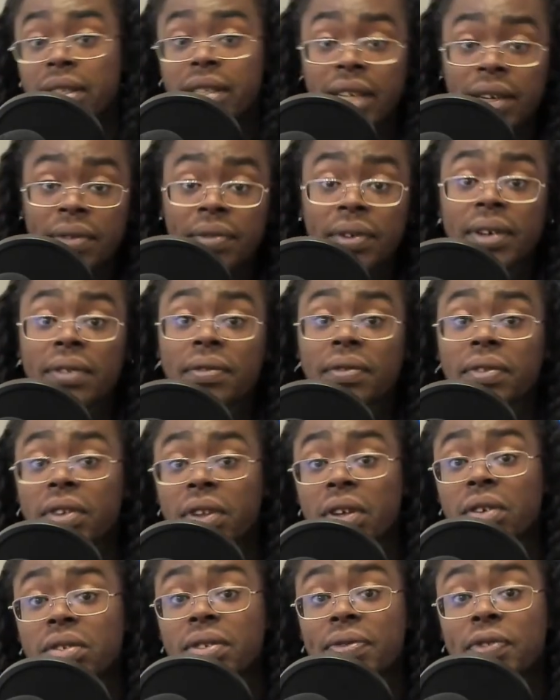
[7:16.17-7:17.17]
different for
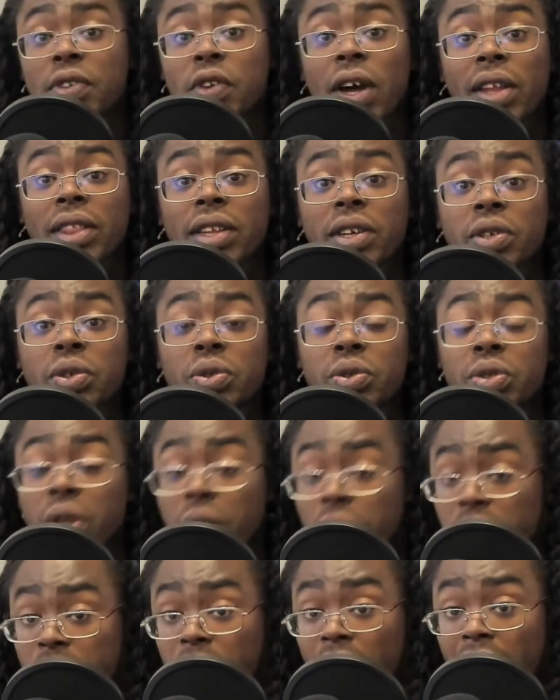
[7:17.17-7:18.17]
those of you out there who
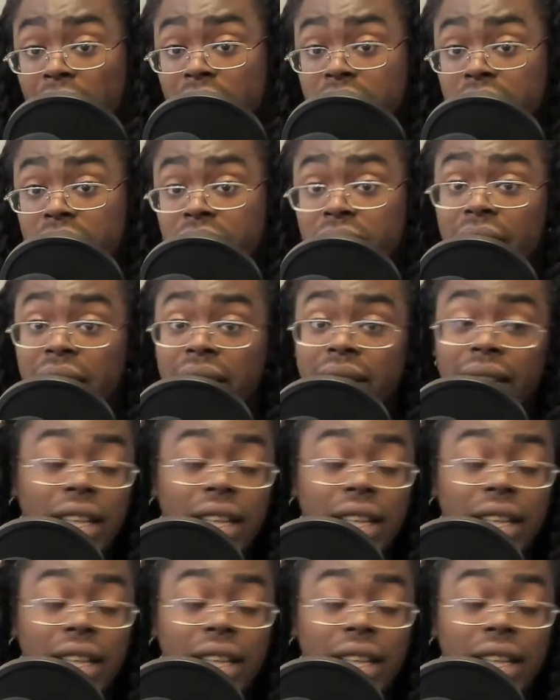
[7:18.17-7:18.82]
don't know how to do that.